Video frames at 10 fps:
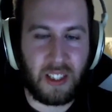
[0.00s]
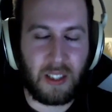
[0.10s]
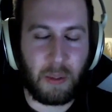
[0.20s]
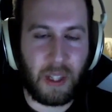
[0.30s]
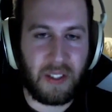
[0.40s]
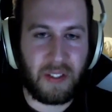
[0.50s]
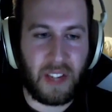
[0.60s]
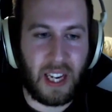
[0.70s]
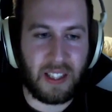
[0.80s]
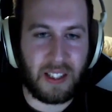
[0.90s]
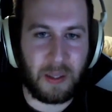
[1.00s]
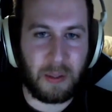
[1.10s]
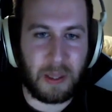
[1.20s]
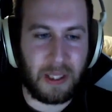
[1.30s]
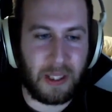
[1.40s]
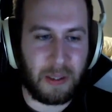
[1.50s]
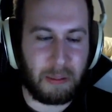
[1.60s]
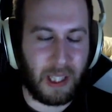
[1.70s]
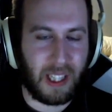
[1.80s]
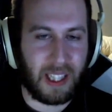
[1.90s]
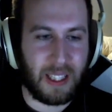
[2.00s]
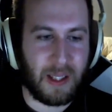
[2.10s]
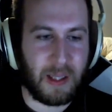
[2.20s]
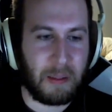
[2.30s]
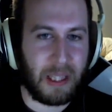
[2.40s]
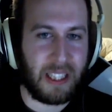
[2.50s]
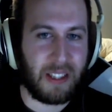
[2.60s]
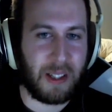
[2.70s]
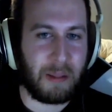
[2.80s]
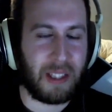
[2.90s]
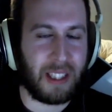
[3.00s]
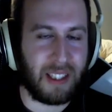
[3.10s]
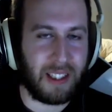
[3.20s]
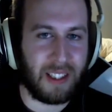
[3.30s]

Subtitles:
run faster when you're behind somebody or something.